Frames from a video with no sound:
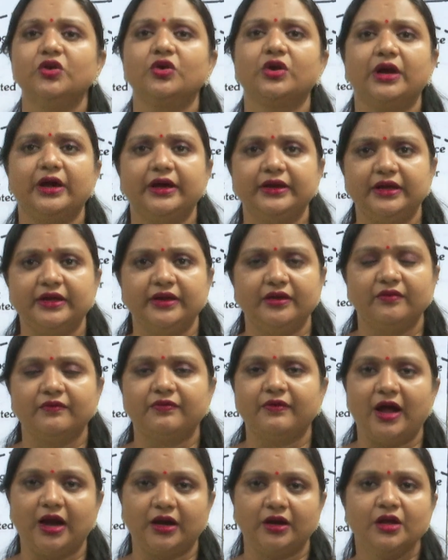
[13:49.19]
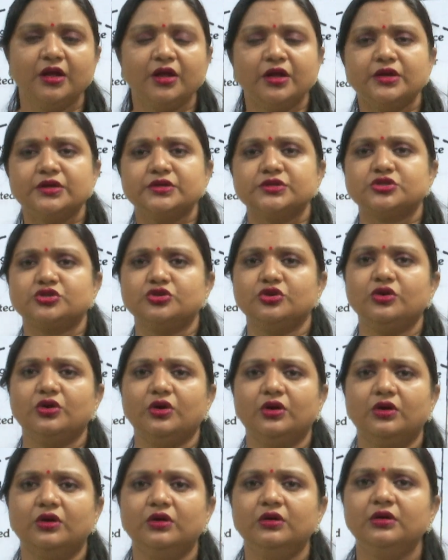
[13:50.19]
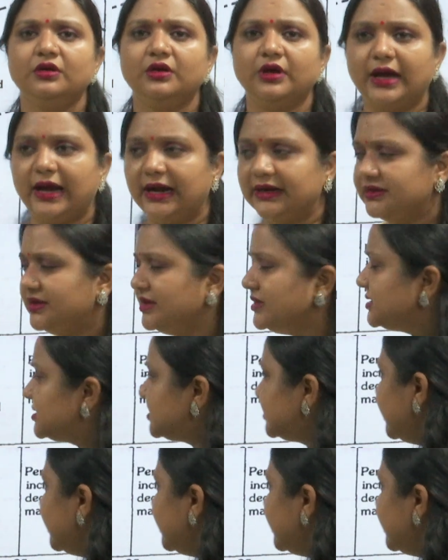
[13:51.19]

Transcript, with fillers: your career in fact. So, uh, at this